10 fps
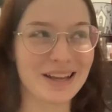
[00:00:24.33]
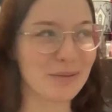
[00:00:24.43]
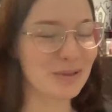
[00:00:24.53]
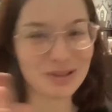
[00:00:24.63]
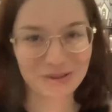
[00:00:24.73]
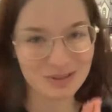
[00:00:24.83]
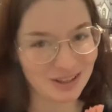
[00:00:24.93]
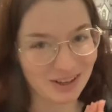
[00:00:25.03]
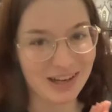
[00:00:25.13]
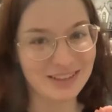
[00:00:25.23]
I'm so
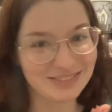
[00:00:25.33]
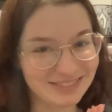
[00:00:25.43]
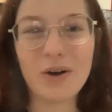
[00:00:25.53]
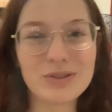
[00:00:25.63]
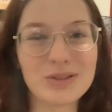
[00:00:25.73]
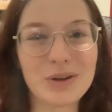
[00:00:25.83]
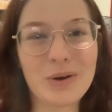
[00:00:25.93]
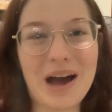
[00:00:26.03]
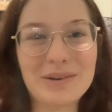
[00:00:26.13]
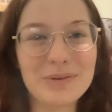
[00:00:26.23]
sorry. Also,
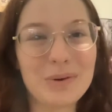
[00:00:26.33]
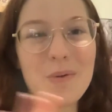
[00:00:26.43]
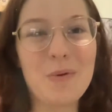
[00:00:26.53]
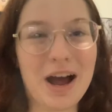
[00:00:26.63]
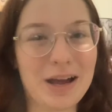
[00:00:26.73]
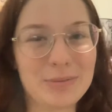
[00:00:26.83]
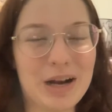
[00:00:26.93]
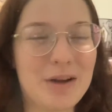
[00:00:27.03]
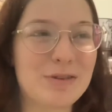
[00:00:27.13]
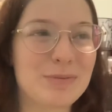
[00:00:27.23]
I don't know why, but
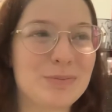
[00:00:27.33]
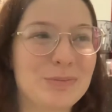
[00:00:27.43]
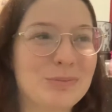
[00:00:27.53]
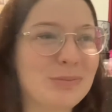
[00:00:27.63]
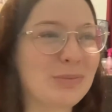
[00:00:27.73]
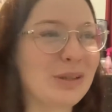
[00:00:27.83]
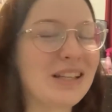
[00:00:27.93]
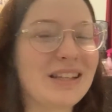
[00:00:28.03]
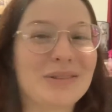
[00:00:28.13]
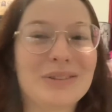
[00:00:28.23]
I was
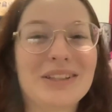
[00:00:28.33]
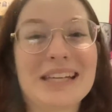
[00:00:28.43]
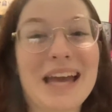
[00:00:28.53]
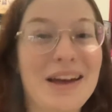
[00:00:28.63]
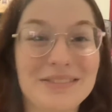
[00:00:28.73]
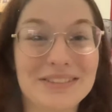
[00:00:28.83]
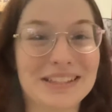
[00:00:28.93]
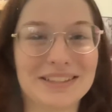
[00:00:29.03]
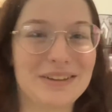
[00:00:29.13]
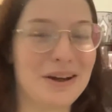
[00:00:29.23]
breathing really heavy
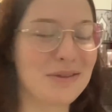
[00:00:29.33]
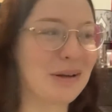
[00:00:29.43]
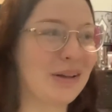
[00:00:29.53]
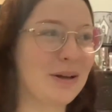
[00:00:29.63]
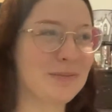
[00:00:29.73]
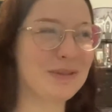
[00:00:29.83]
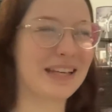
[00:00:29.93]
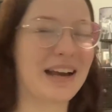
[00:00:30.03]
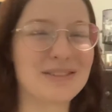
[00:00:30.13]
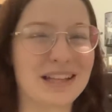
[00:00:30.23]
in a lot of my clips,
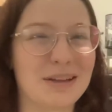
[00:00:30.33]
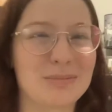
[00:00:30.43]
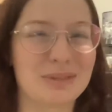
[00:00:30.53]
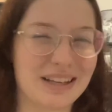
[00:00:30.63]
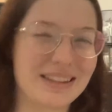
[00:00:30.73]
like I was out of breath.